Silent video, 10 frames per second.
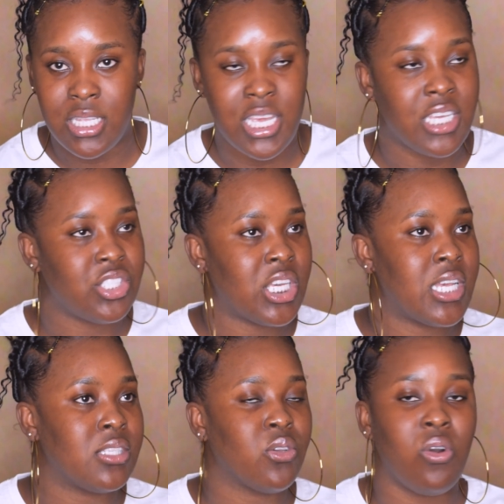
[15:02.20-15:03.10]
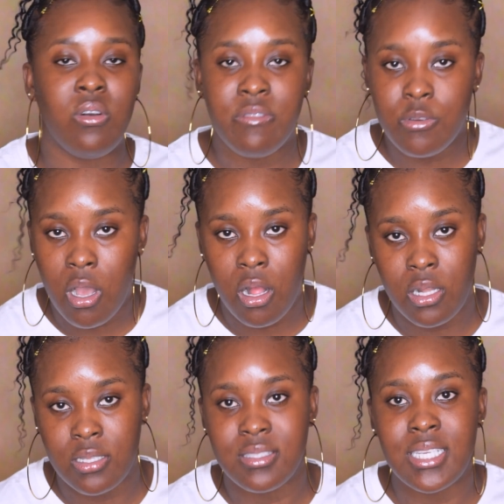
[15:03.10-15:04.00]
agent, overall
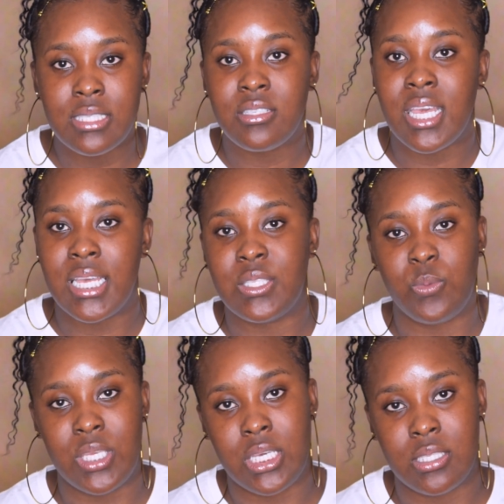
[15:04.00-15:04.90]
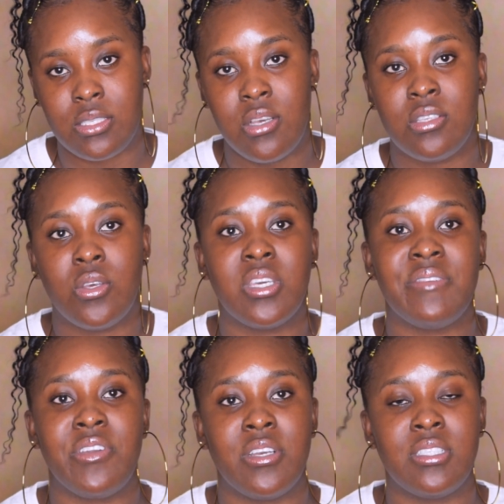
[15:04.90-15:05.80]
6 to 8 weeks. So give
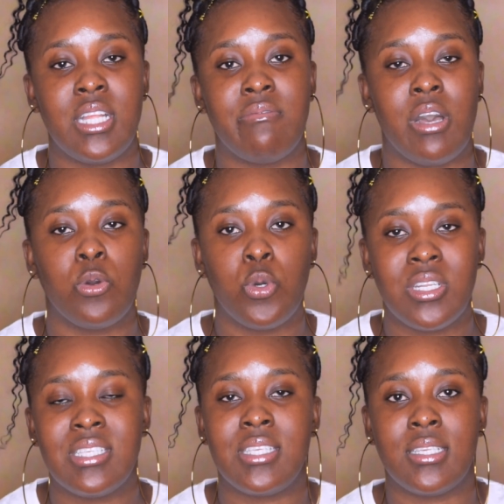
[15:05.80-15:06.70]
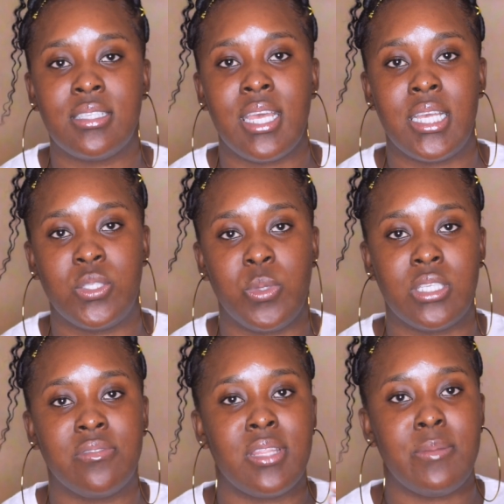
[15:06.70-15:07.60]
yourself a good 6 to 8
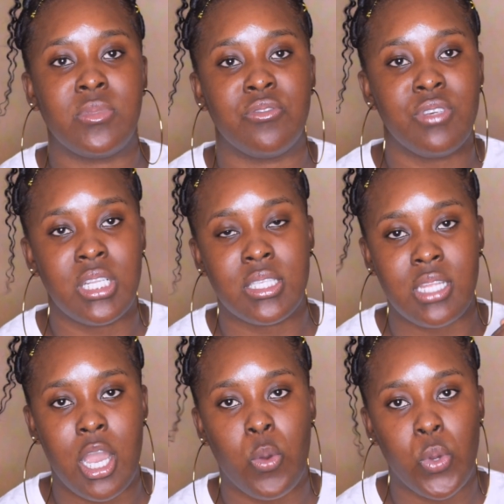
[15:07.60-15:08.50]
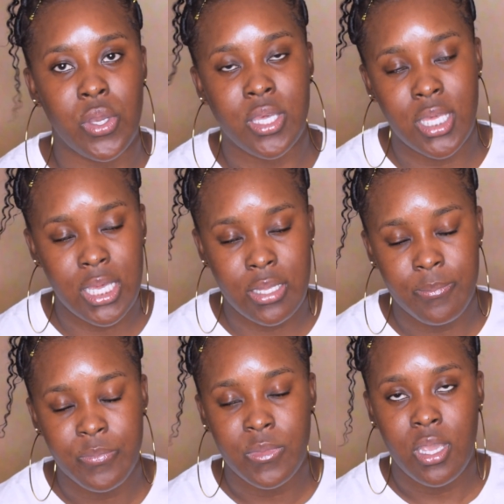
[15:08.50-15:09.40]
weeks for them to really start working.
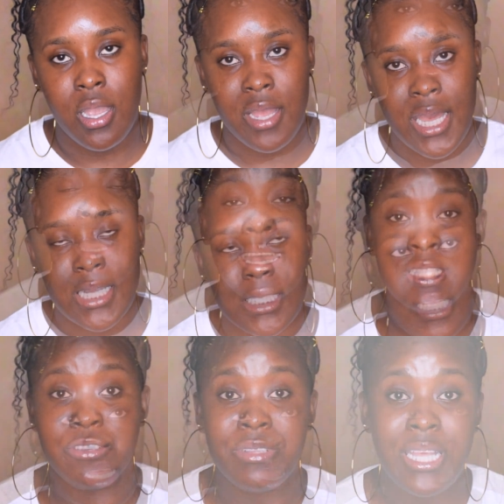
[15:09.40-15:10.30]
Alright, as it